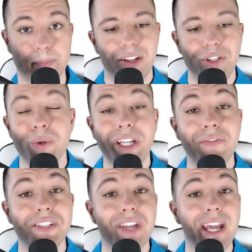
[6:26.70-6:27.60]
You can
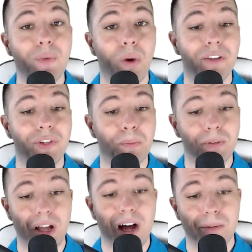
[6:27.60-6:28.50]
even take one of your
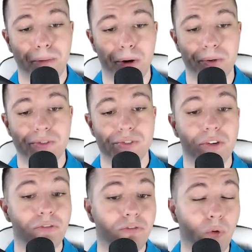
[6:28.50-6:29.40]
blog posts,
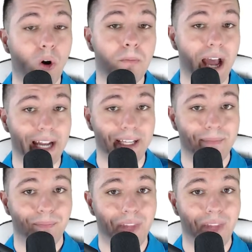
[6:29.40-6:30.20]
format it,